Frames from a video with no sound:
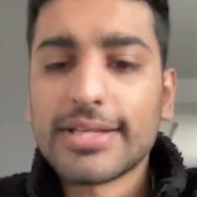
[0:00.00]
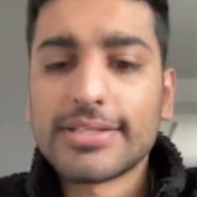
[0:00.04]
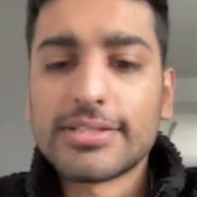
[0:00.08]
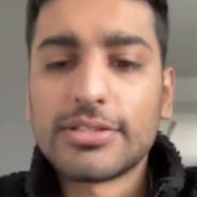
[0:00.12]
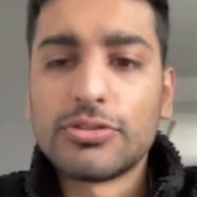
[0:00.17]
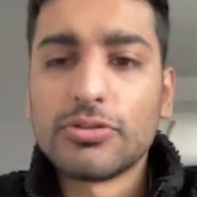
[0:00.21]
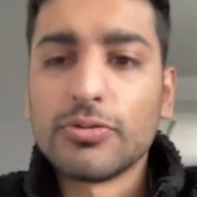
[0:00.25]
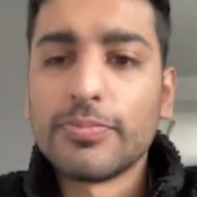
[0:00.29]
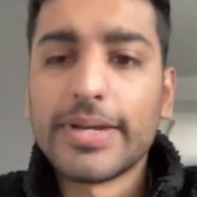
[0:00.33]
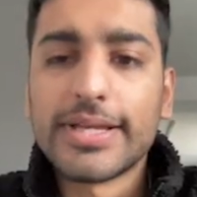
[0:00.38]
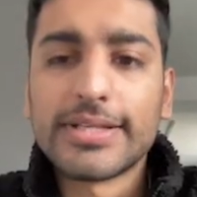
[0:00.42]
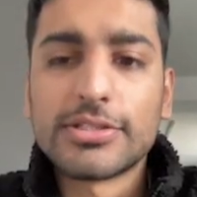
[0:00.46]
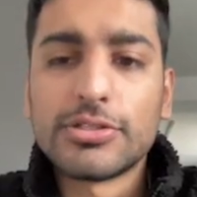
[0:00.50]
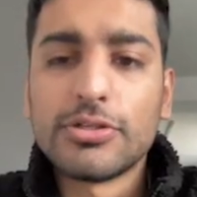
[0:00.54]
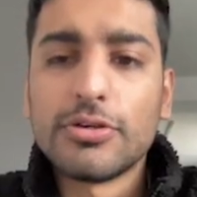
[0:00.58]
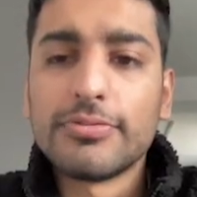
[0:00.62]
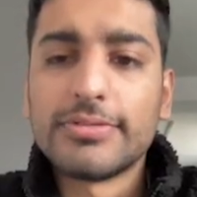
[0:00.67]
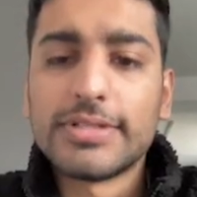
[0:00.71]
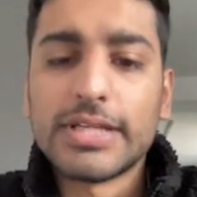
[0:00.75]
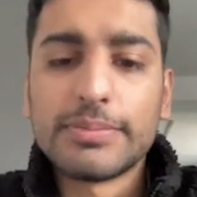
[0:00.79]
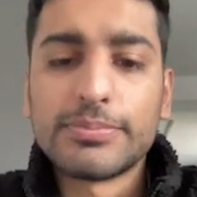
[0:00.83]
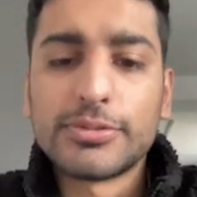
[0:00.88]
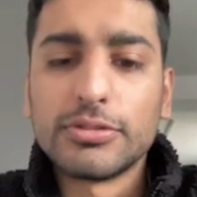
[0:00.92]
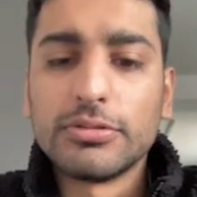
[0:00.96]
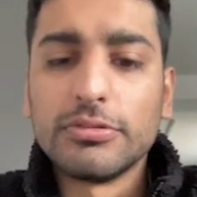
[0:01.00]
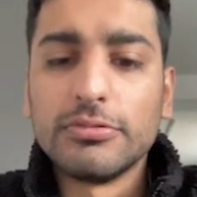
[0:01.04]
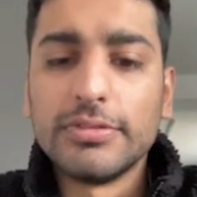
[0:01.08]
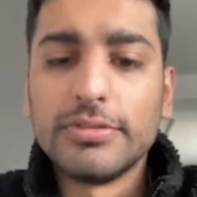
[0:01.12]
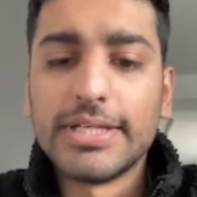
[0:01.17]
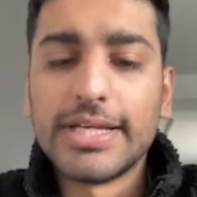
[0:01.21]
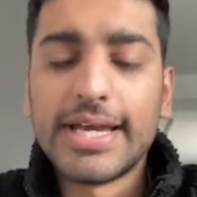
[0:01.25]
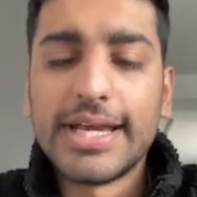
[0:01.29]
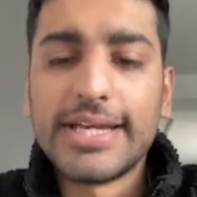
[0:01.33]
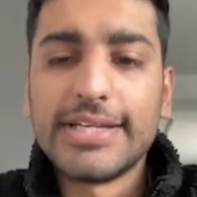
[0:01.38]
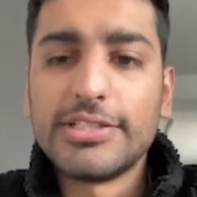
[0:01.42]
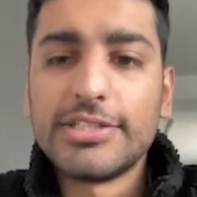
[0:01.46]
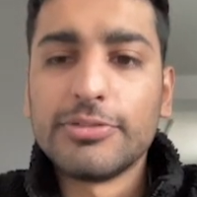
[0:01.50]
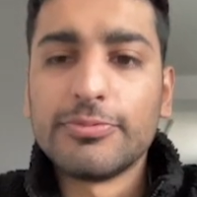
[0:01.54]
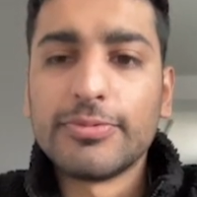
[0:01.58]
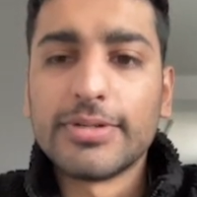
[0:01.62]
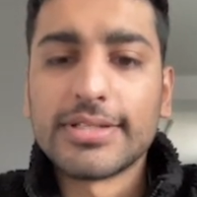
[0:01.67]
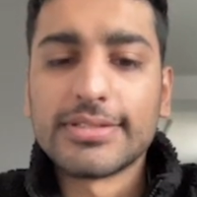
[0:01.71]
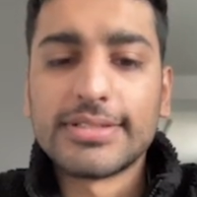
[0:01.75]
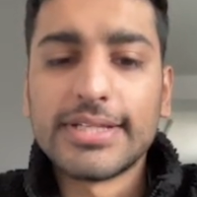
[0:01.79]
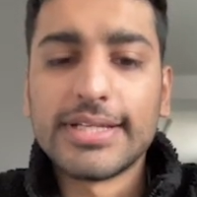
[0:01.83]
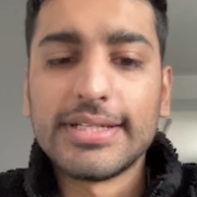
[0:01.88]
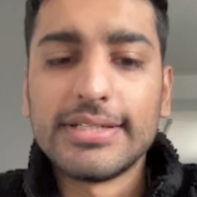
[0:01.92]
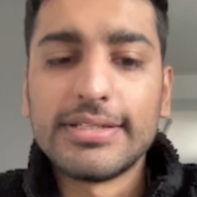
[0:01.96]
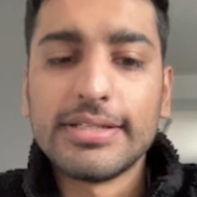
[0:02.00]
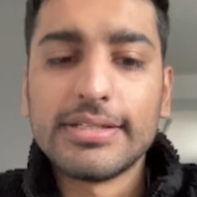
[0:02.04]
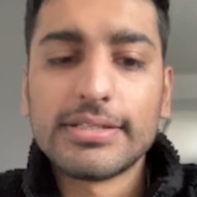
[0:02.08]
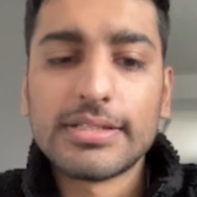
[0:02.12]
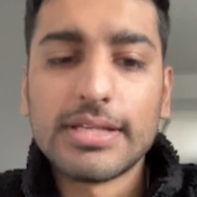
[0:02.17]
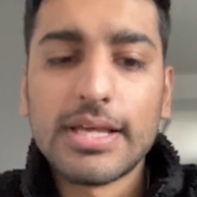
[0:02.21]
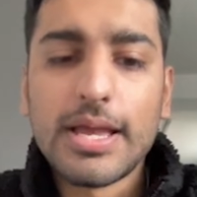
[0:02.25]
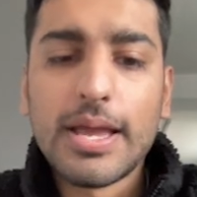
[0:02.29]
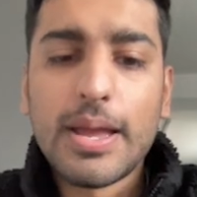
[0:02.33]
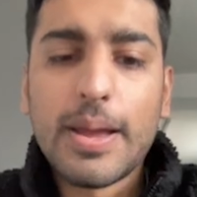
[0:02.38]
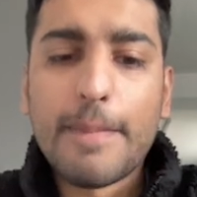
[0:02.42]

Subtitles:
some SEOs absolutely hate it when I say this,